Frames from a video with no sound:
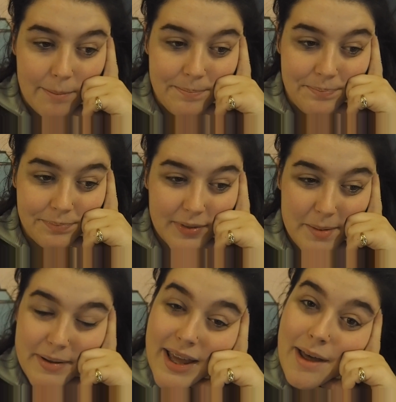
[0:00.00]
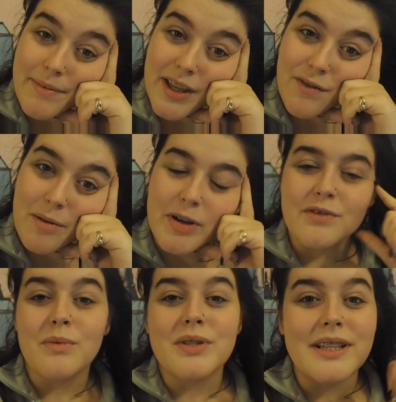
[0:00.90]
Um, but yeah, thank you very much
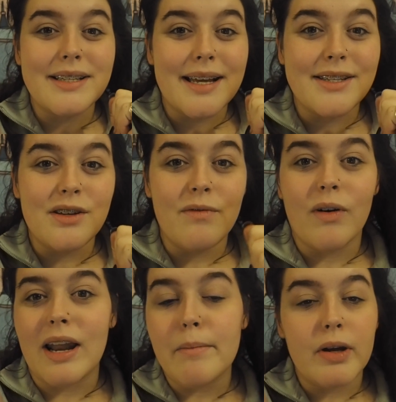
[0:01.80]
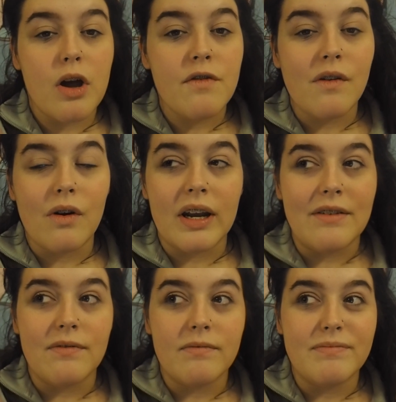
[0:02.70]
for watching the tattoo vlog. Let me know if you've got
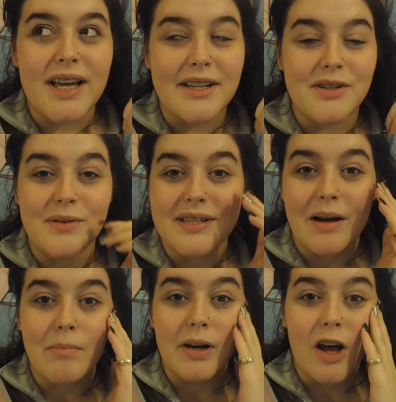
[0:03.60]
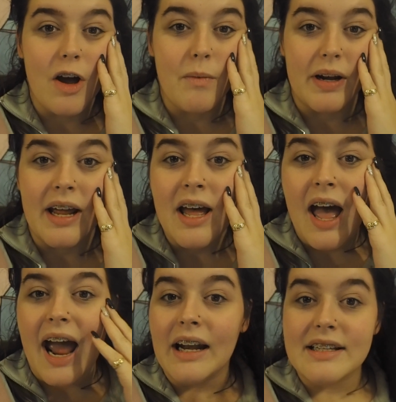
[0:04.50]
any tattoos down below and
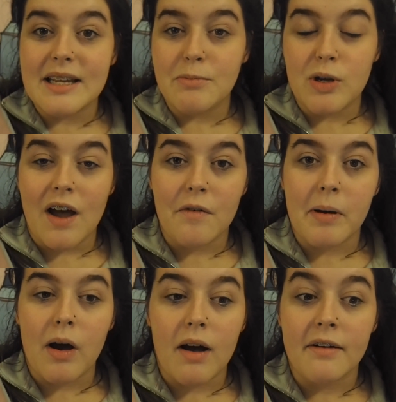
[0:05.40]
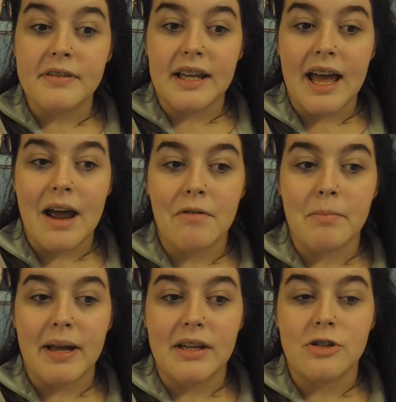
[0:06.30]
any tips you have about aftercare and
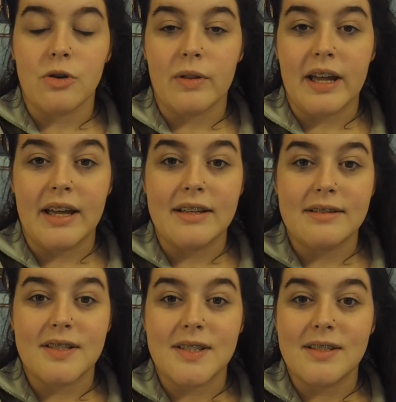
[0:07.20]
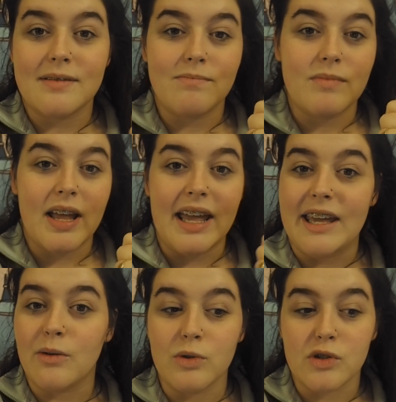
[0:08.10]
making sure that it
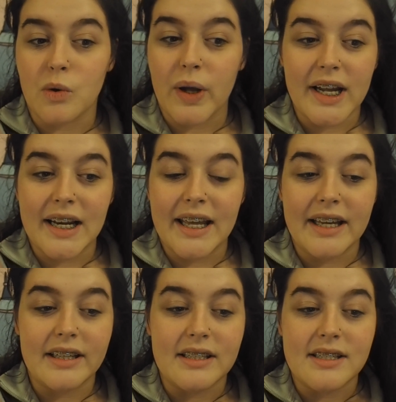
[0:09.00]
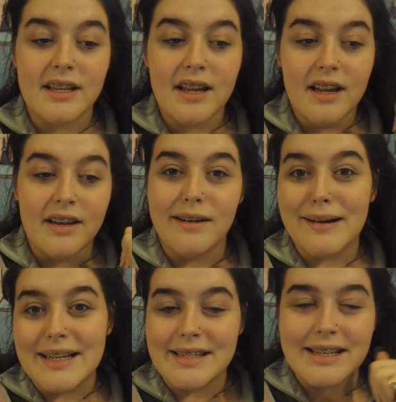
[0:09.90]
heals quickly and
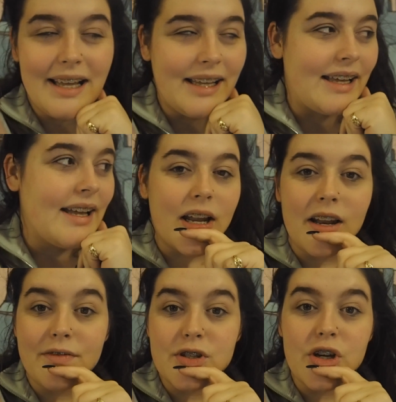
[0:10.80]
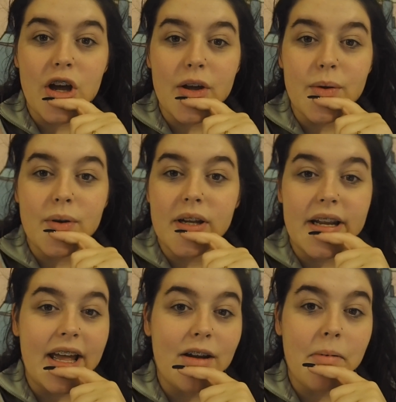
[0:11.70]
nicely. I'd love to know and
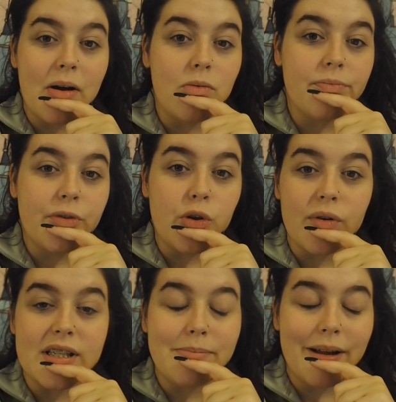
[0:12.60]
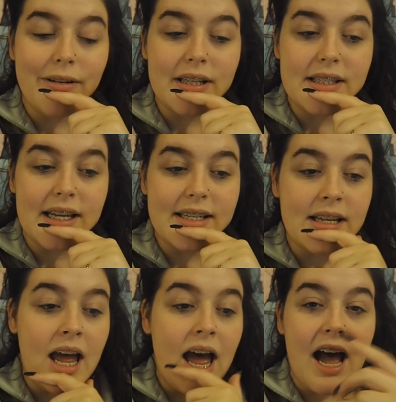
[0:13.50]
hear about your experiences.
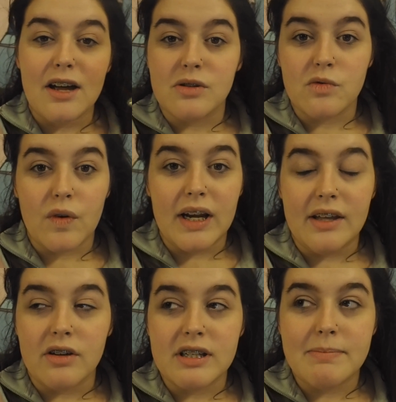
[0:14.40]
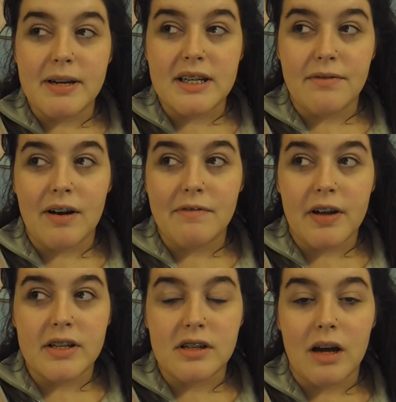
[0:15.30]
Ours was really good, especially for our
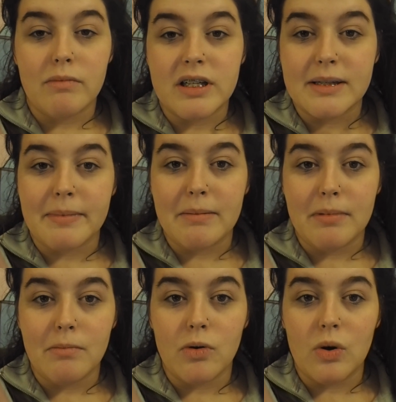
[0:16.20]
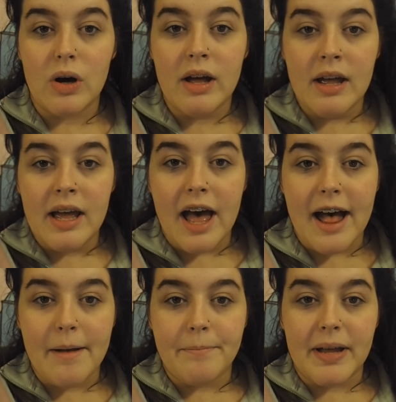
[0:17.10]
first time, which has made me more
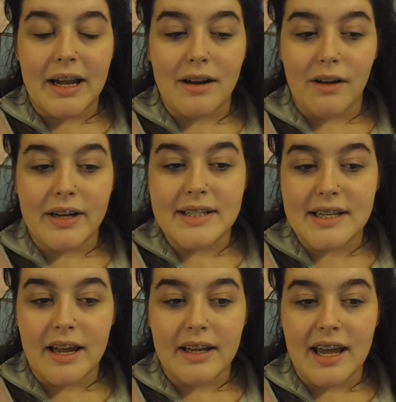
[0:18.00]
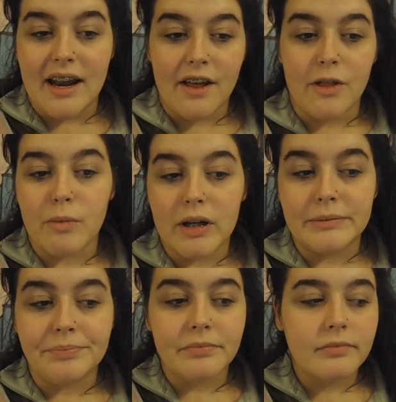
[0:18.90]
um, inclined to get another
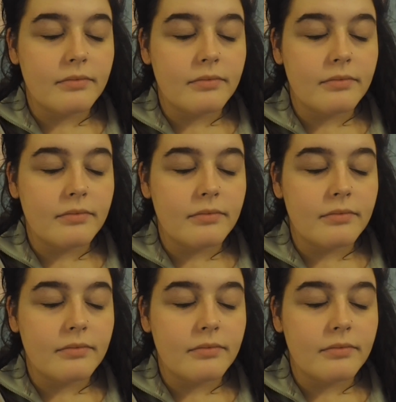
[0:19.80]
one